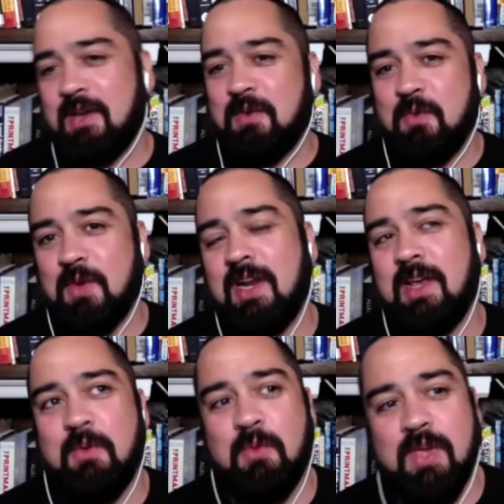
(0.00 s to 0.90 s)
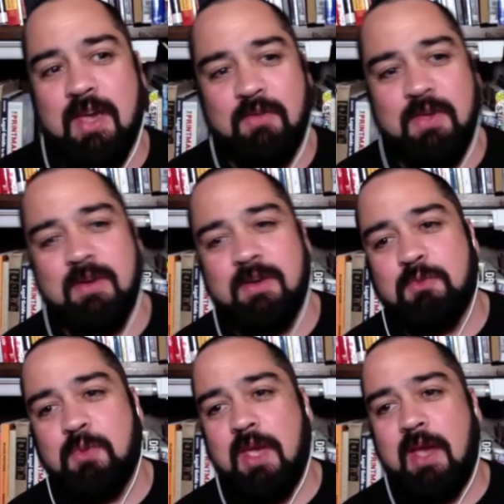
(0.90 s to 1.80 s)
what I like, what we have here is
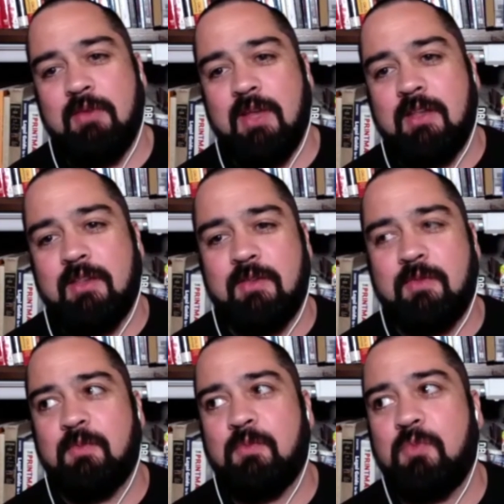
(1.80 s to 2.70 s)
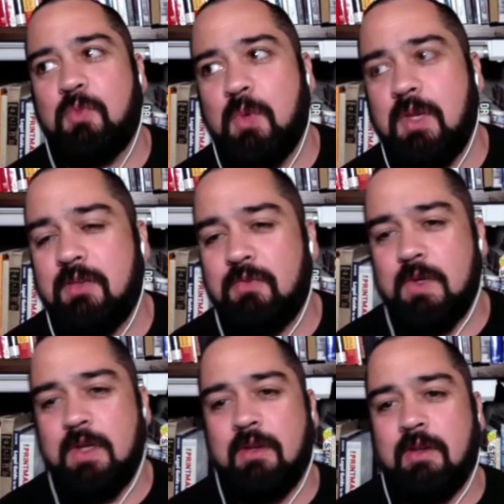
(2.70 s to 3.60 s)
we have like three
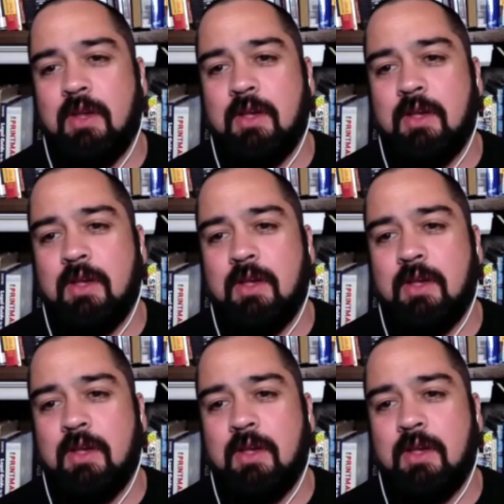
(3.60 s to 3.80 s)
different like